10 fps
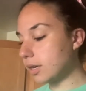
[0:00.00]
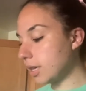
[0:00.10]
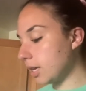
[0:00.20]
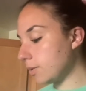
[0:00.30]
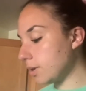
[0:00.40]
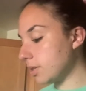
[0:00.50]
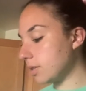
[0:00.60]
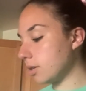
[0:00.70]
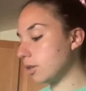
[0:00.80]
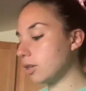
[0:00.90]
quinoa is
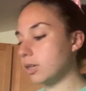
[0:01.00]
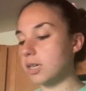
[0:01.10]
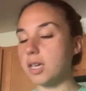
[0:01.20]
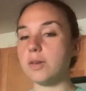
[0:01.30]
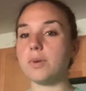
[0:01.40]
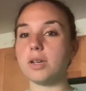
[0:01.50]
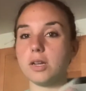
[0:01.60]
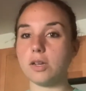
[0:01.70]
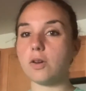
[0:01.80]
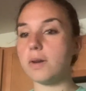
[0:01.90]
still cooking, we're
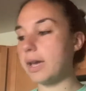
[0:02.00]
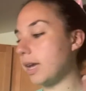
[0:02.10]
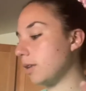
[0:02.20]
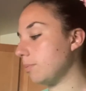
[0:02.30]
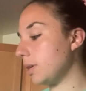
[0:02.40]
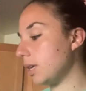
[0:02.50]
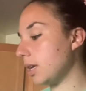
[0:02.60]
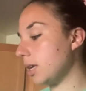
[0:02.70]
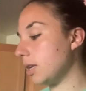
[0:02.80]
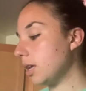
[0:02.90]
gonna go ahead and
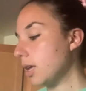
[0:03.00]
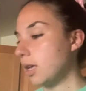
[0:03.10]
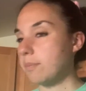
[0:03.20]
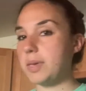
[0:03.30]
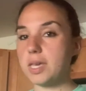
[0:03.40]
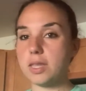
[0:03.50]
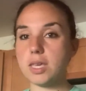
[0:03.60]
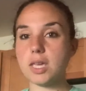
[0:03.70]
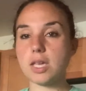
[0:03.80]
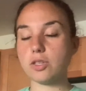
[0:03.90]
begin
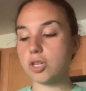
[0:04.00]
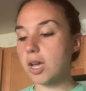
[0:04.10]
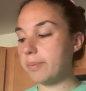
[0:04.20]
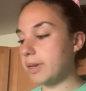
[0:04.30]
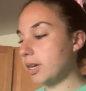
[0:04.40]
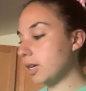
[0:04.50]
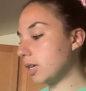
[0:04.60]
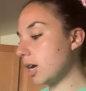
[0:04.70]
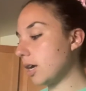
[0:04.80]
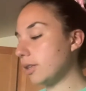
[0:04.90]
peeling and chopping our
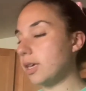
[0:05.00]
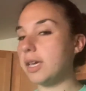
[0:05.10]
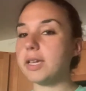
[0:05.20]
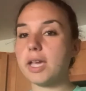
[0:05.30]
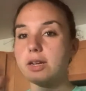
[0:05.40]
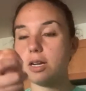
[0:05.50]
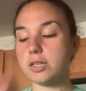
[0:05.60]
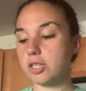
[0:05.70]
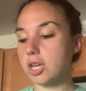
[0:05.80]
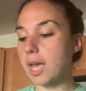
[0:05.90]
garlic and
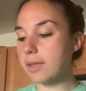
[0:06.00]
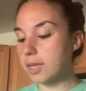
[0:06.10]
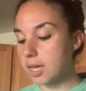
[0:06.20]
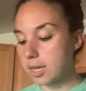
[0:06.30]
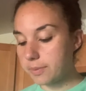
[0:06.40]
our shallot.